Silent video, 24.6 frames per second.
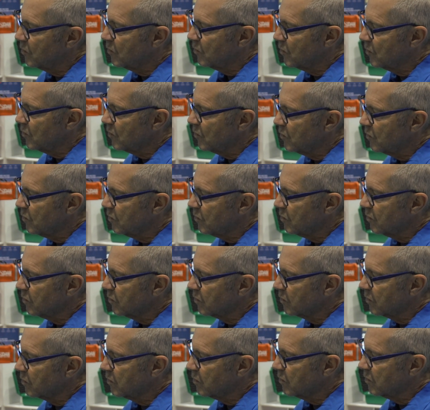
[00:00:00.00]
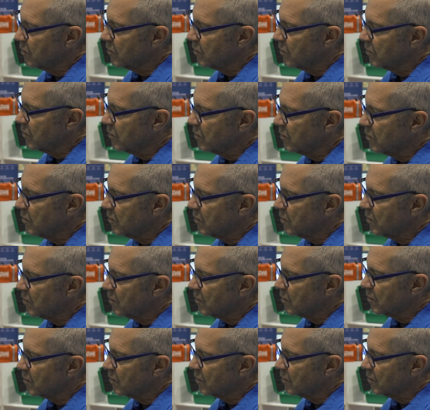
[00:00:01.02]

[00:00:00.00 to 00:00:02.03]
This person isn't speaking.